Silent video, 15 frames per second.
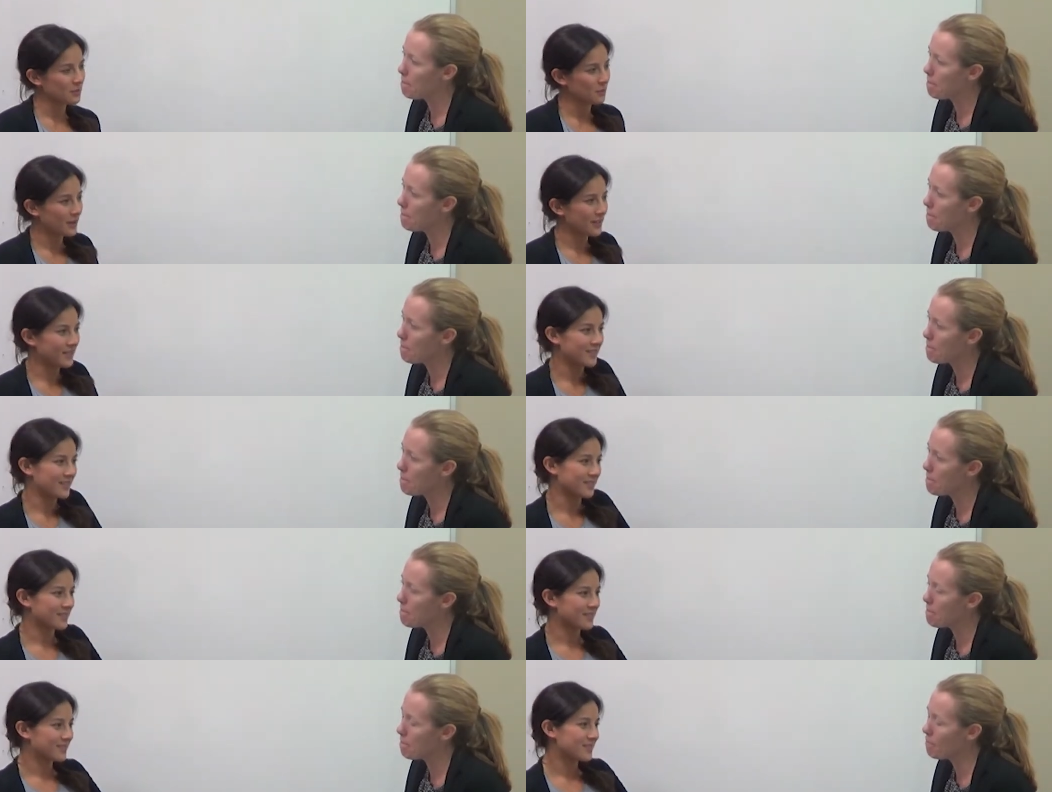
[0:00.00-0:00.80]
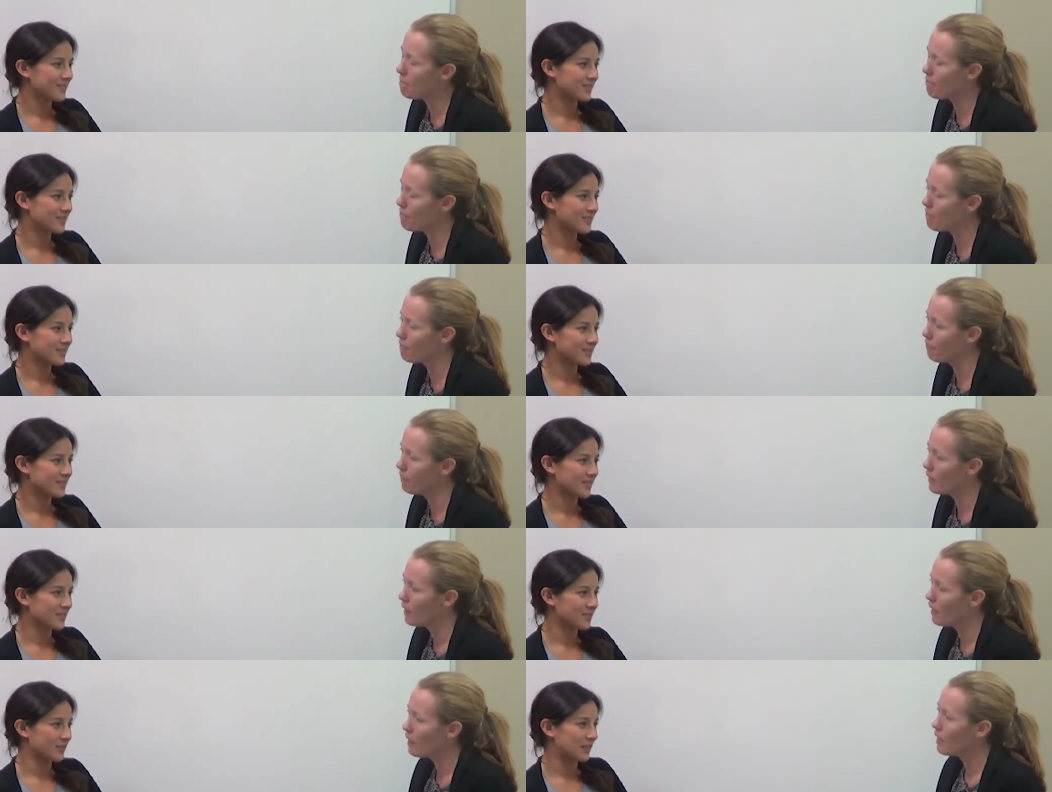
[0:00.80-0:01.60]
Speaker 1: a bit weird. Mm.
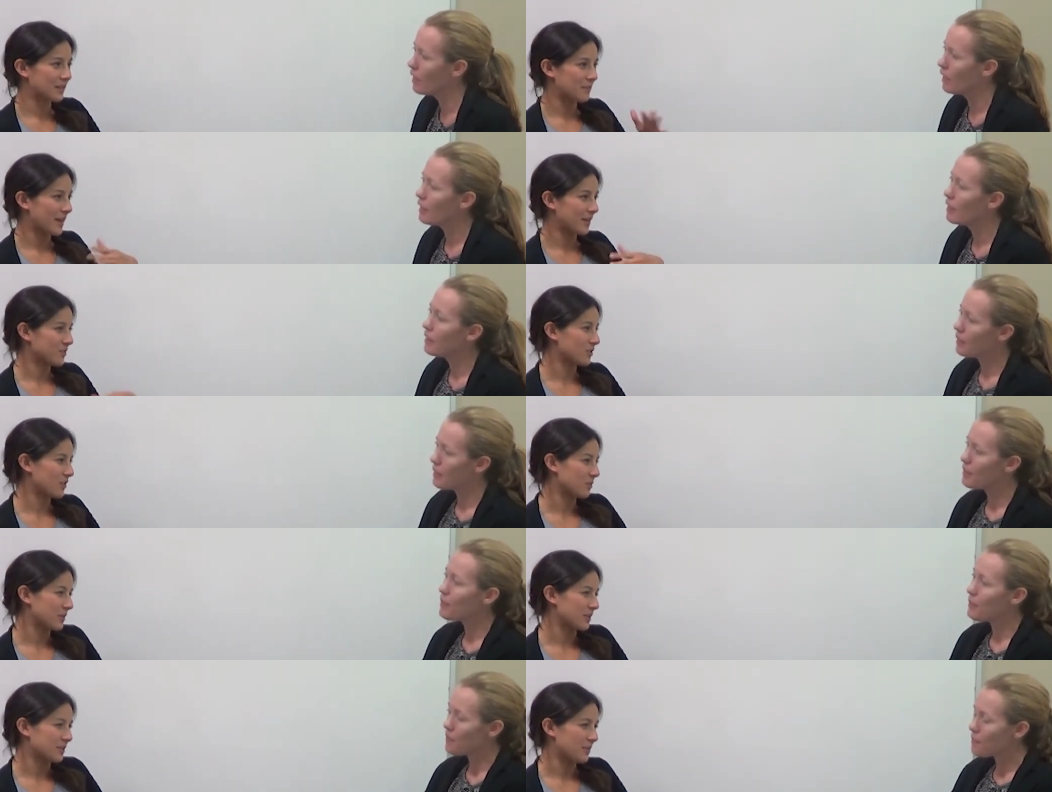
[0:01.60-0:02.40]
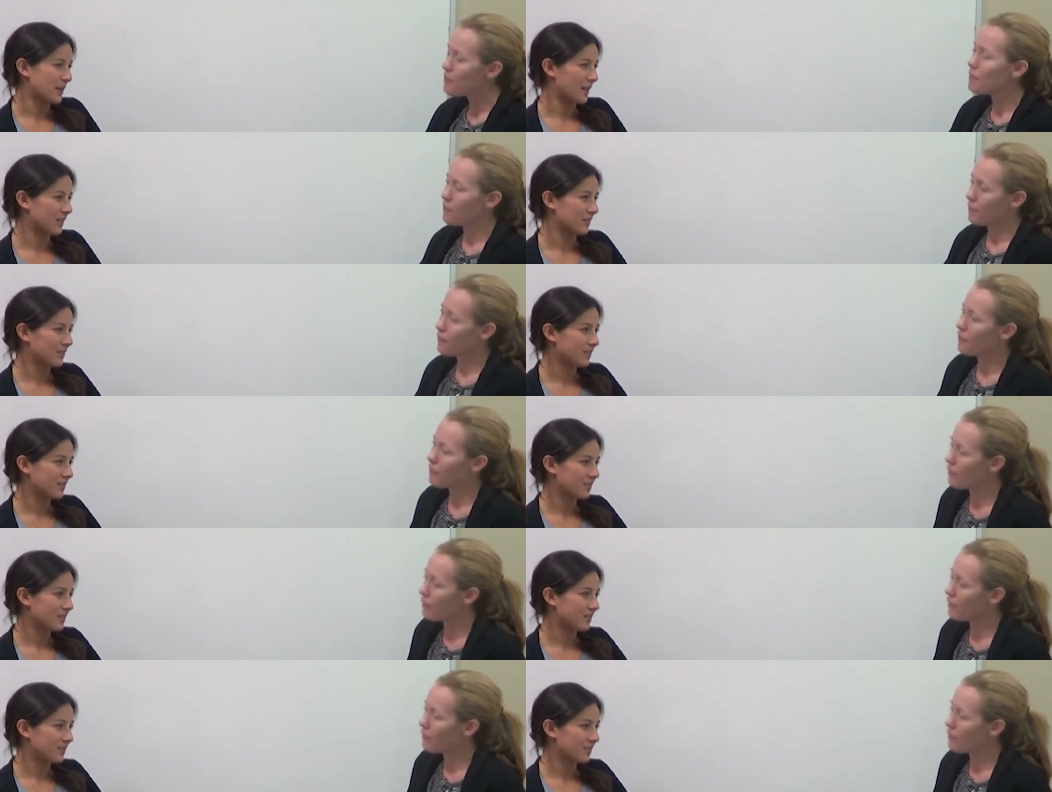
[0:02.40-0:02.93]
Doesn't really match on with my